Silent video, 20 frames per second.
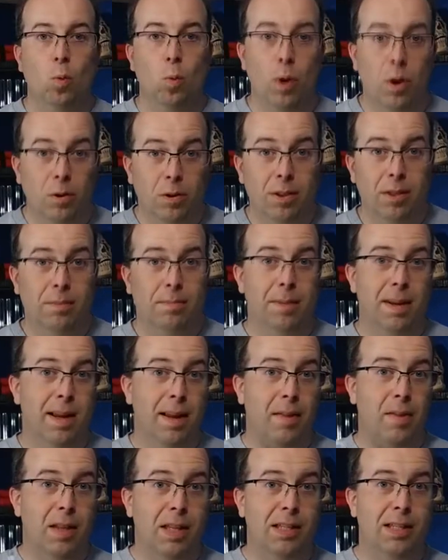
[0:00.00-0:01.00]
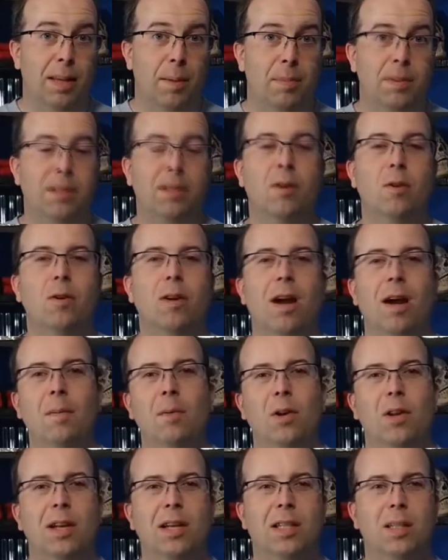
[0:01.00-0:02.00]
Welcome. In this episode, I'm
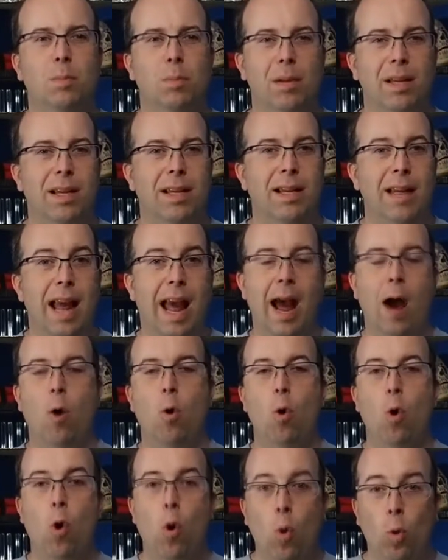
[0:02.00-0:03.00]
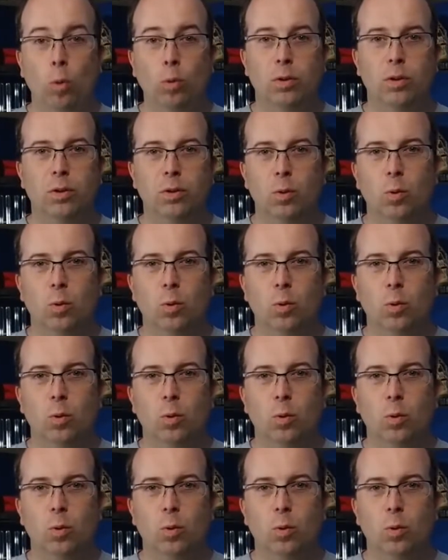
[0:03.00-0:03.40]
going to explain how dirt and